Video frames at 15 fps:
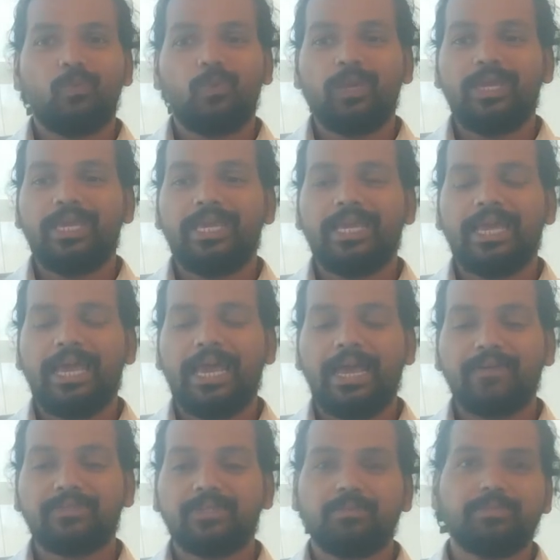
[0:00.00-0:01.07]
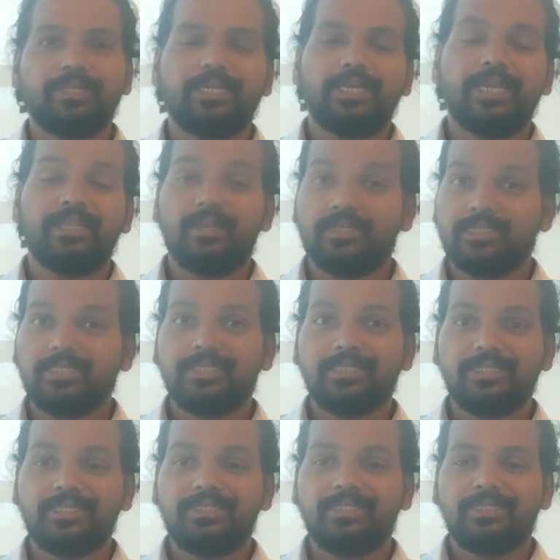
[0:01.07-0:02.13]
we have something in us.
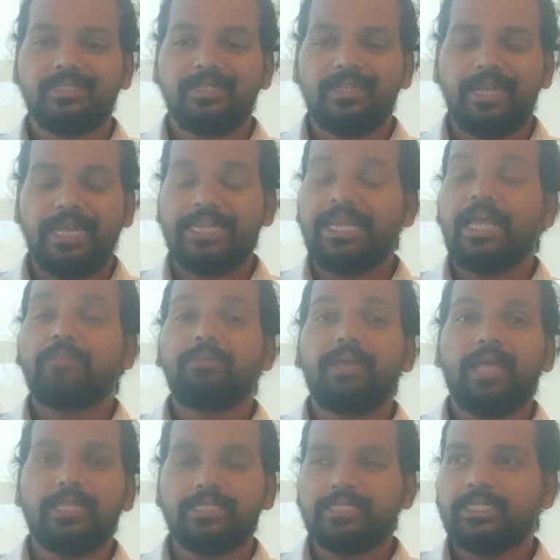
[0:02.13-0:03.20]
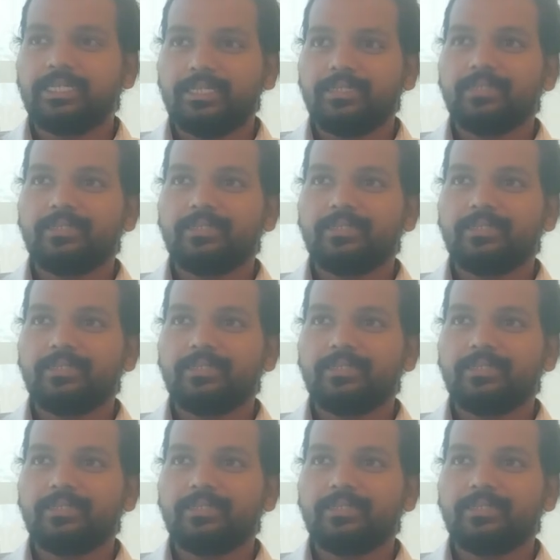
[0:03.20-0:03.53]
It can be anything.